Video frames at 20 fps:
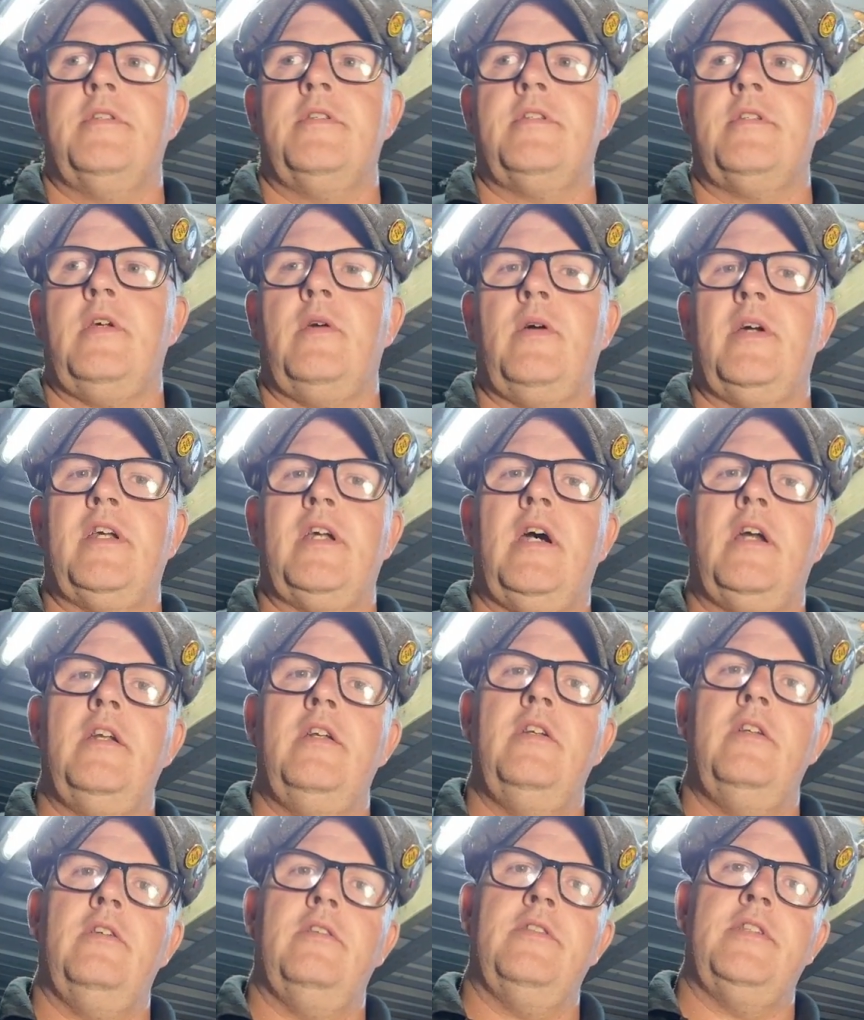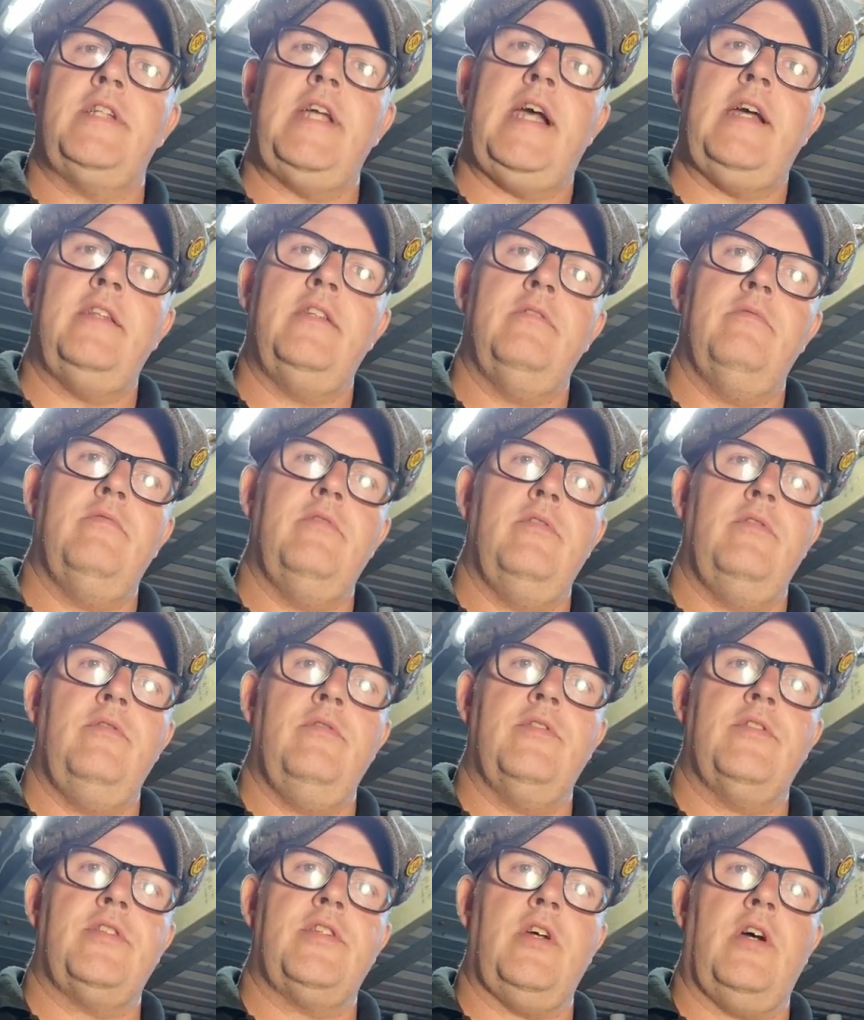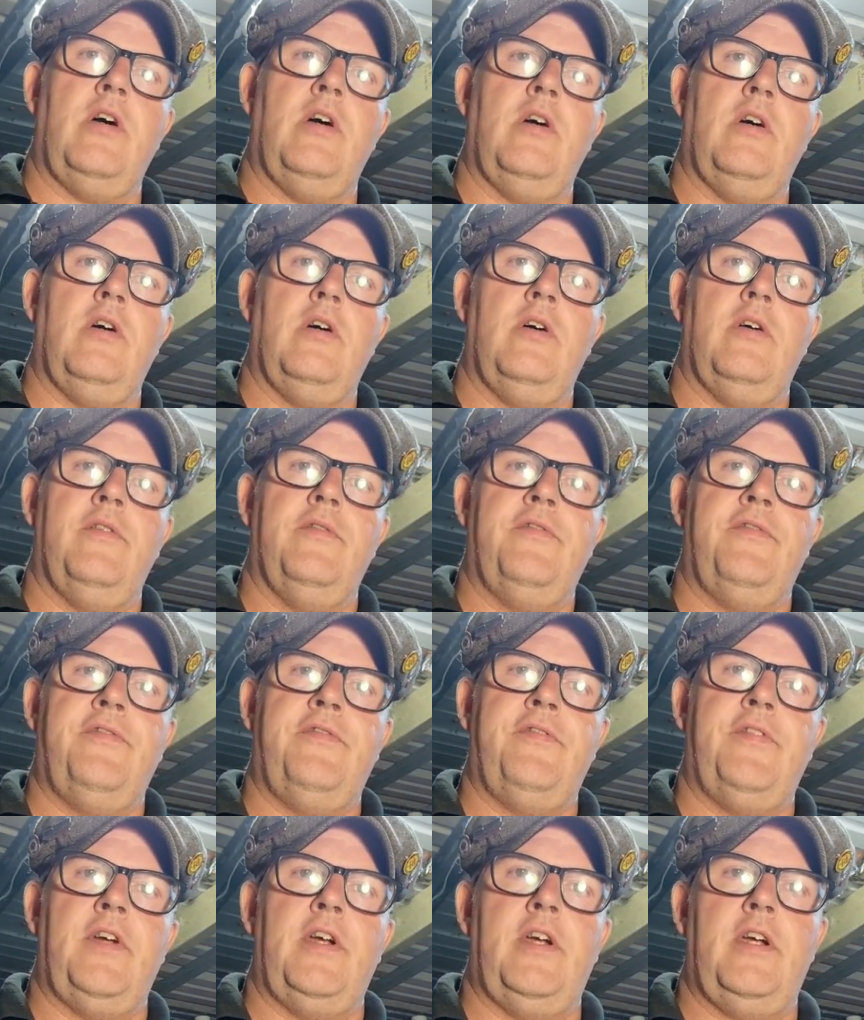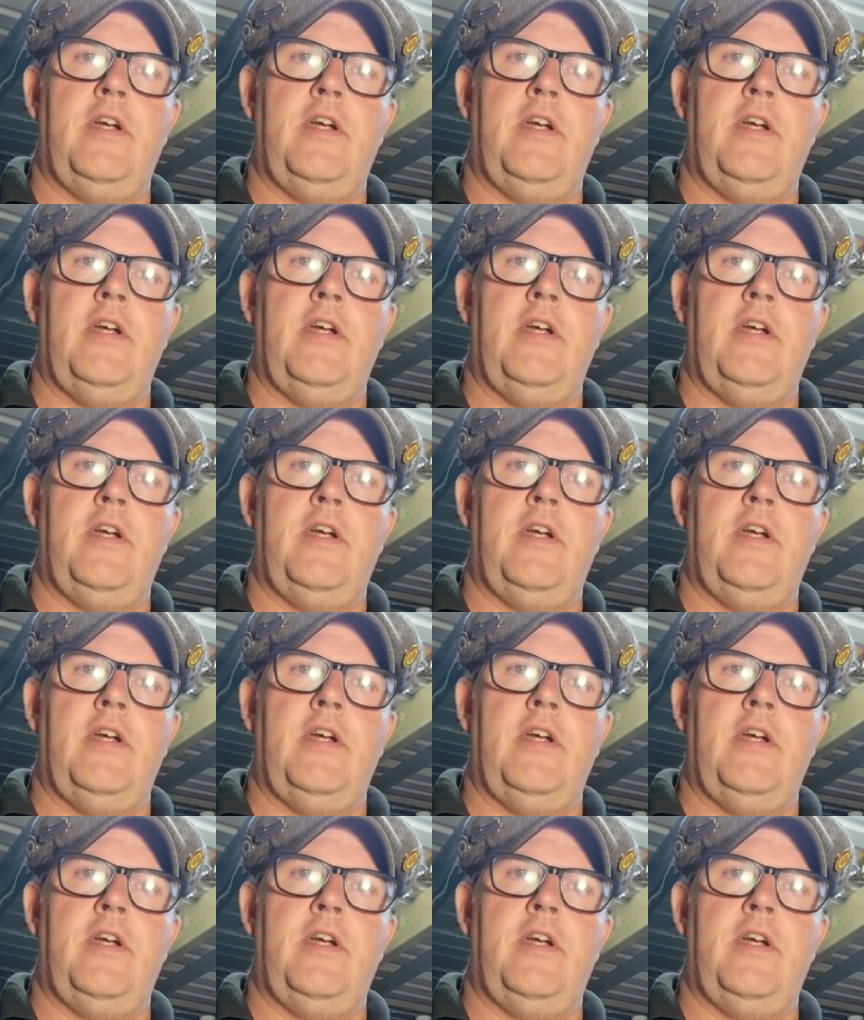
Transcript: So I kind of looked down the roots of